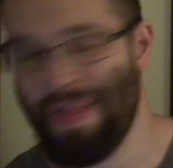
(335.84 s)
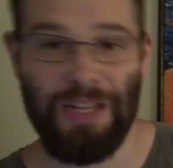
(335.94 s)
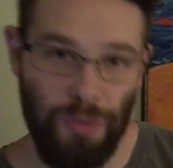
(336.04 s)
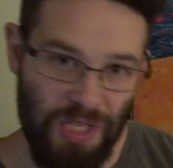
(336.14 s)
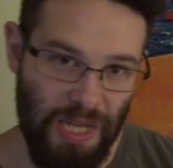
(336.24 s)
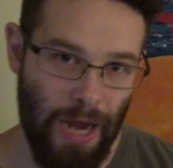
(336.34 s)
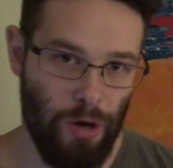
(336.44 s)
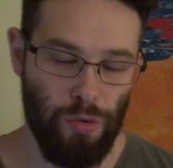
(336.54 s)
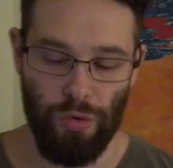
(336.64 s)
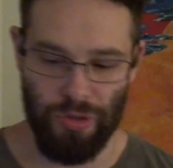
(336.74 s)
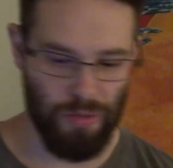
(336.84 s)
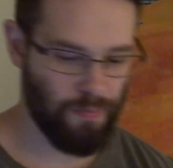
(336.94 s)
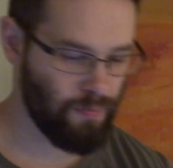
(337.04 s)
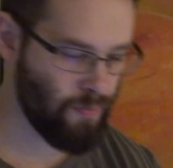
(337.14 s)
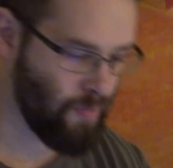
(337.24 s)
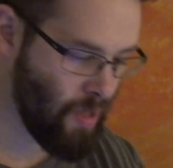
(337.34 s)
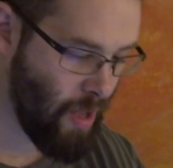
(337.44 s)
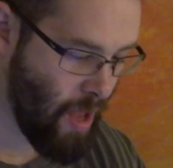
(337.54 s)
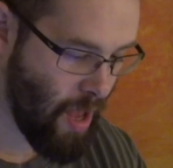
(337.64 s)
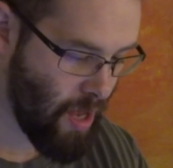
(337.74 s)
That's what Saturn rules,
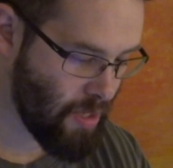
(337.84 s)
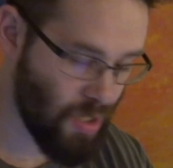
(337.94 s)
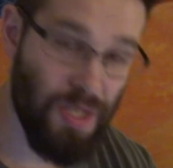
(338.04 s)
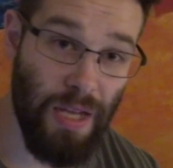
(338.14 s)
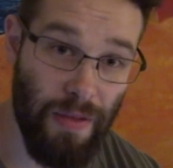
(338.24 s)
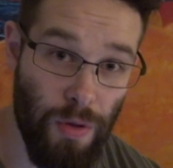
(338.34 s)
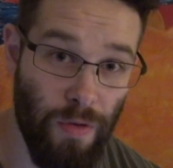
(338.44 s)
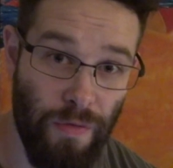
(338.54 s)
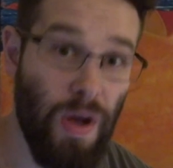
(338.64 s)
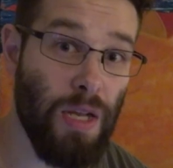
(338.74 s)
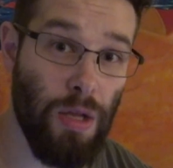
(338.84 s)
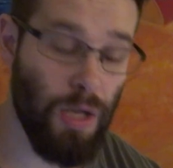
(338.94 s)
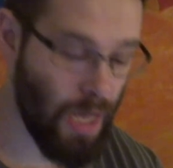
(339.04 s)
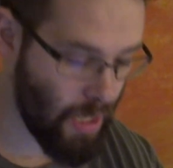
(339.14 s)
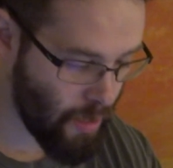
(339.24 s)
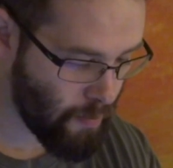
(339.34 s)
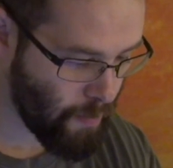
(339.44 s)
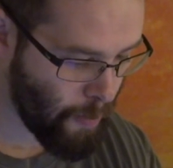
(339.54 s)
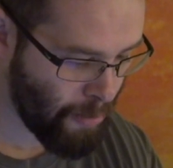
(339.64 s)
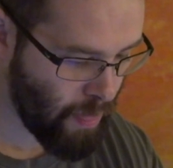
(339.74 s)
just to give you a fun little idea.
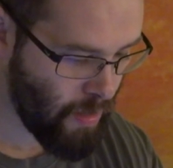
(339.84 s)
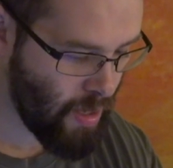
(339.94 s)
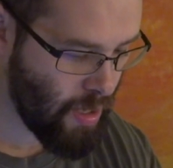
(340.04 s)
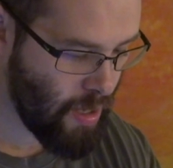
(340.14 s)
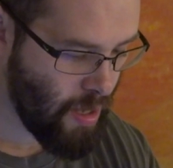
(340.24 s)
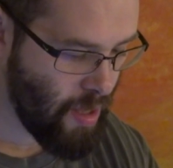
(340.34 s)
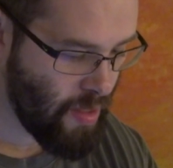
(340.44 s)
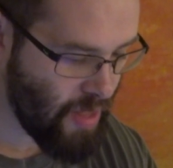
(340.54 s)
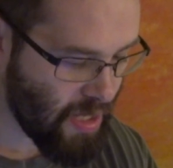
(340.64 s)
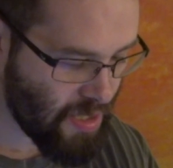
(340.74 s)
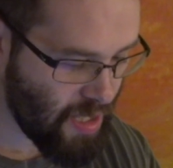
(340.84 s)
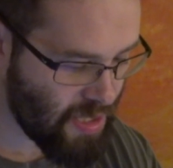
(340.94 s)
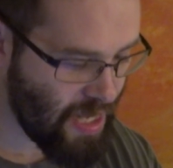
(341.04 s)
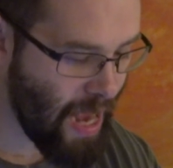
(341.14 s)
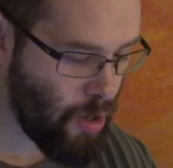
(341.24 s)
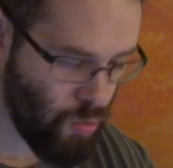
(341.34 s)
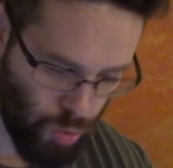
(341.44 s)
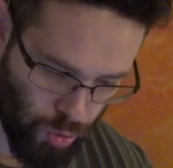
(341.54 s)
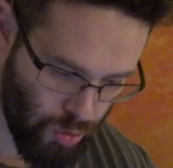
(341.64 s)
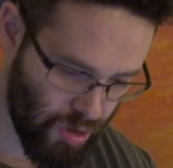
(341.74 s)
Things that Saturn
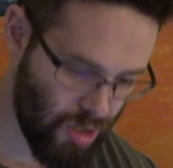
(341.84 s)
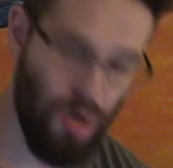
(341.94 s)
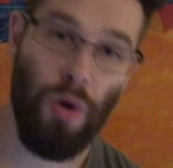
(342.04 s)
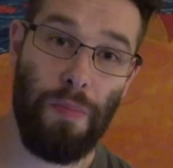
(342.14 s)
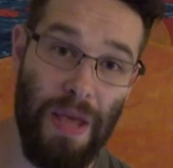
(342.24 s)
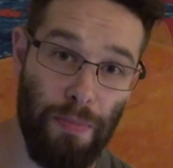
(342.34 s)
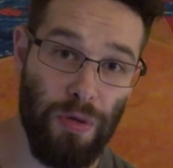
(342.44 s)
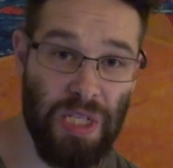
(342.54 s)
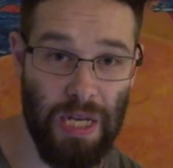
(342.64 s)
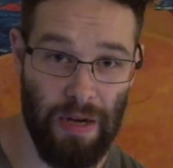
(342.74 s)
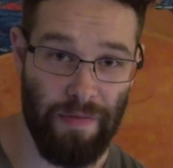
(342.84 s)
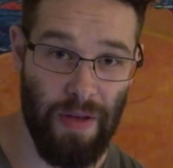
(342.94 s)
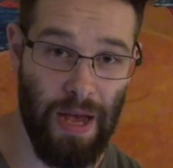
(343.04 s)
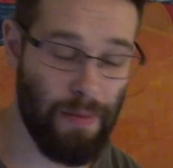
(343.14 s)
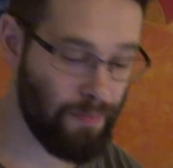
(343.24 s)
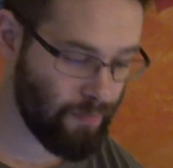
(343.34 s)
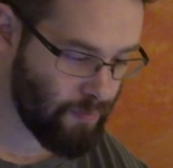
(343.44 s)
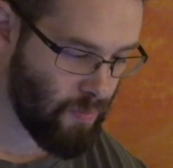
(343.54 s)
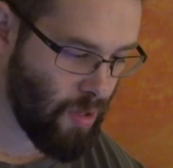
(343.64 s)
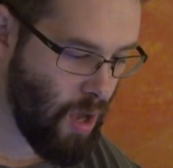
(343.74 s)
rules, people signified.
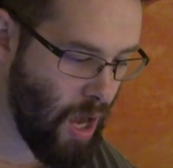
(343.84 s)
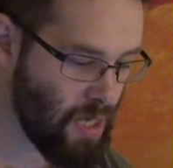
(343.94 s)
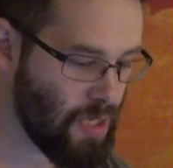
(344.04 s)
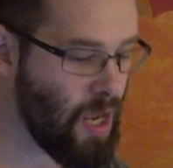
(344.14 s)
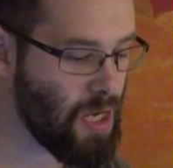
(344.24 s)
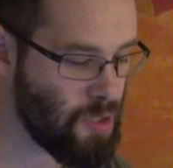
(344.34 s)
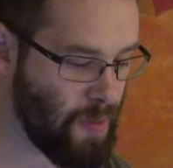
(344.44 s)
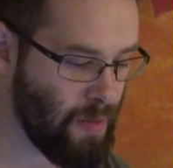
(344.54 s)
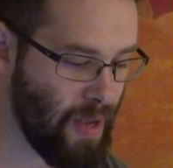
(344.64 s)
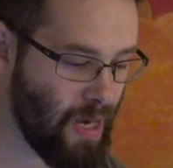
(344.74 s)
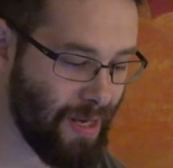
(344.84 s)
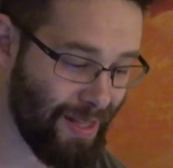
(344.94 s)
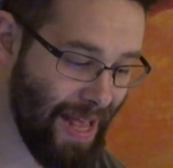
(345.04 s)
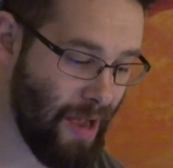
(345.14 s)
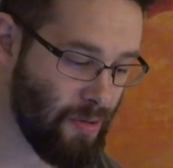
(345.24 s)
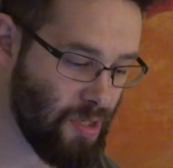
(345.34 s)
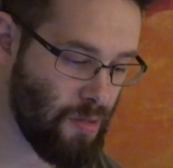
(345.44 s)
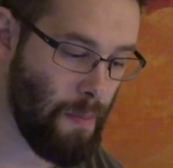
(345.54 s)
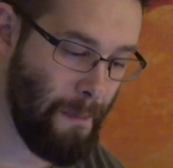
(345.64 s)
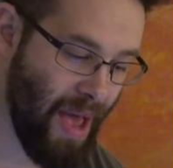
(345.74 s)
Hun husbandmen,
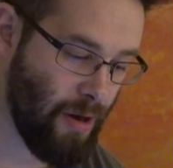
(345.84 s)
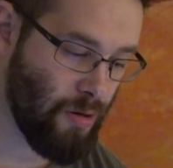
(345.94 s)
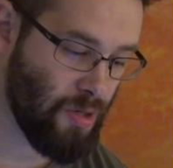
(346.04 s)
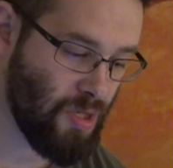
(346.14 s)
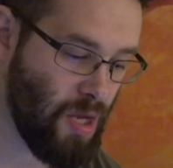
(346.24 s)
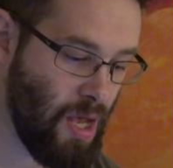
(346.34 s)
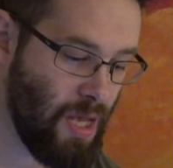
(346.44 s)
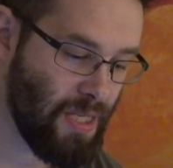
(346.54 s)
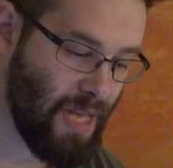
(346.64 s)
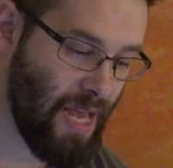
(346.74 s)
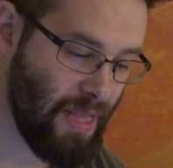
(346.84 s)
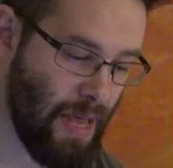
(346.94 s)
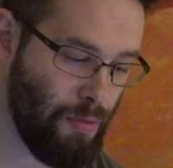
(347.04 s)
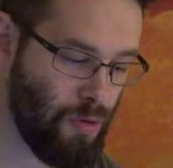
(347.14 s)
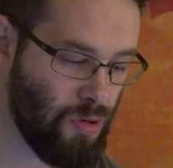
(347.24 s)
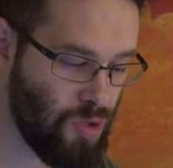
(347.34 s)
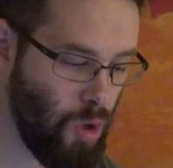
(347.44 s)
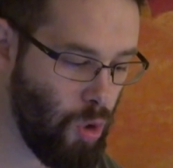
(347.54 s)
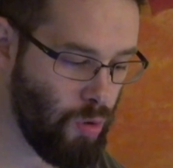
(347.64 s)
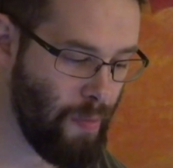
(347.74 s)
clowns, beggars, day laborers,
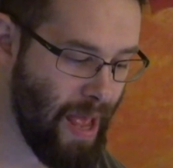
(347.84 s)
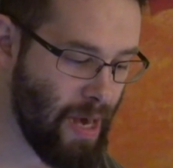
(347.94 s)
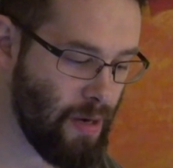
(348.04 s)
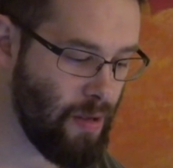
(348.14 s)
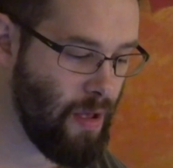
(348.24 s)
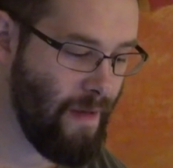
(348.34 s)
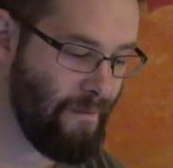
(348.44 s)
old men,